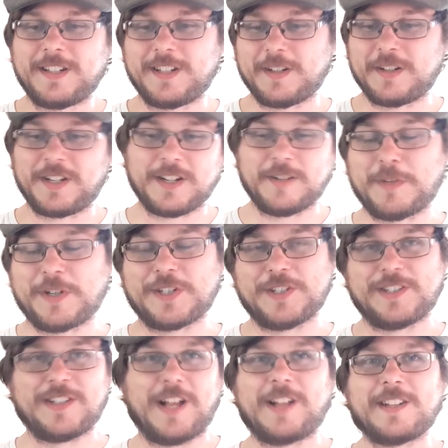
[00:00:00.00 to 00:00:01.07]
You'd get a of
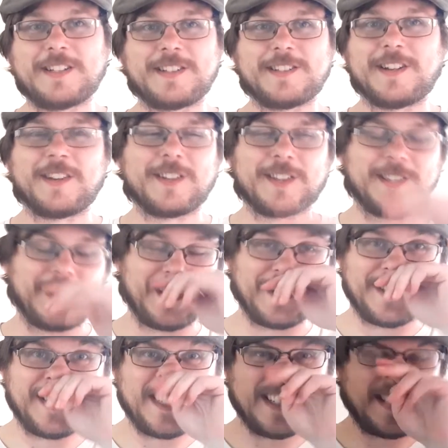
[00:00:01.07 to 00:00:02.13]
zealots and other
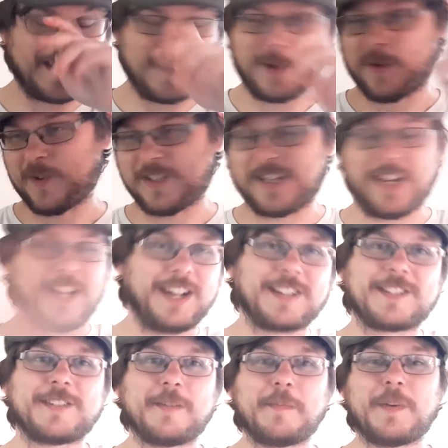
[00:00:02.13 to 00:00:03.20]
things and just go
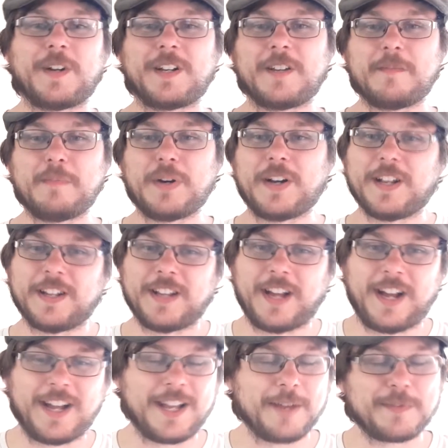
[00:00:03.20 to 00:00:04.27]
attack somebody. But
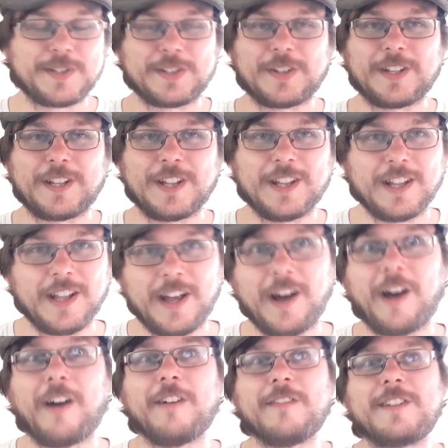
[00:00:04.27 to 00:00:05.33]
I absolutely
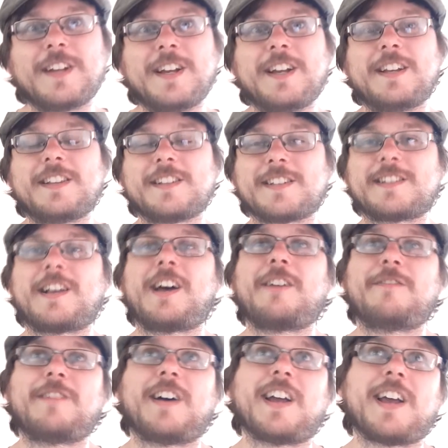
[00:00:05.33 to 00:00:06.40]
loved the
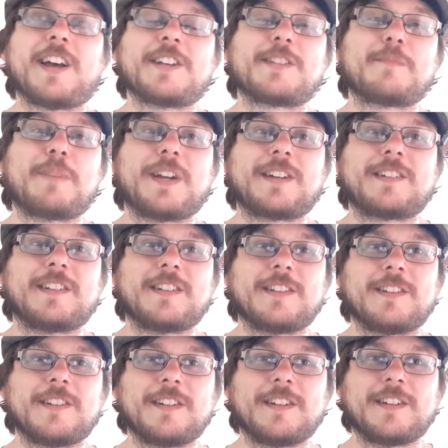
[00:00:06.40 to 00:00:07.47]
sci-fi aspect and
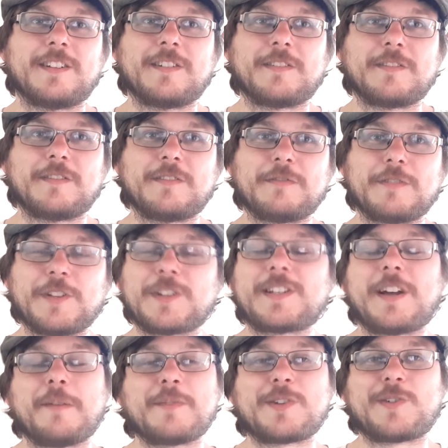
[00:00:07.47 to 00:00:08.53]
the
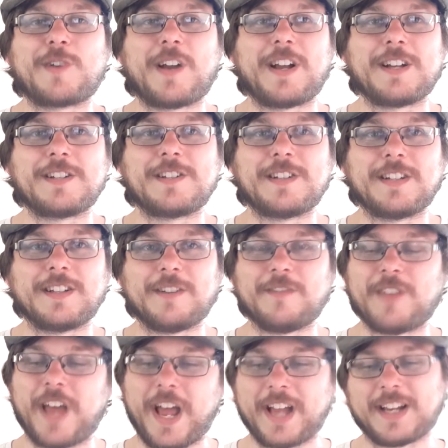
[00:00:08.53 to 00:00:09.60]
real-time strategy
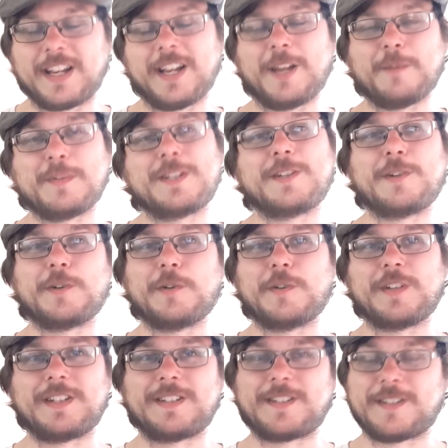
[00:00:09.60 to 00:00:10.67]
of that game
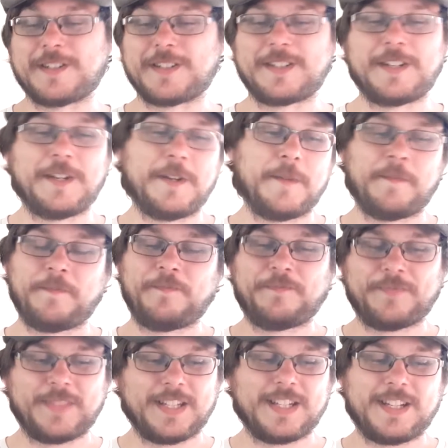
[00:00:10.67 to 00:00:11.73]
too. It's just,
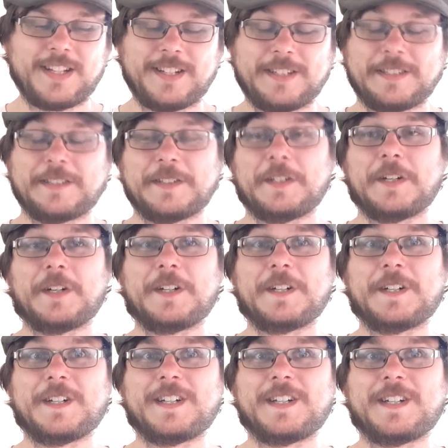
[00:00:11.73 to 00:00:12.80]
ugh.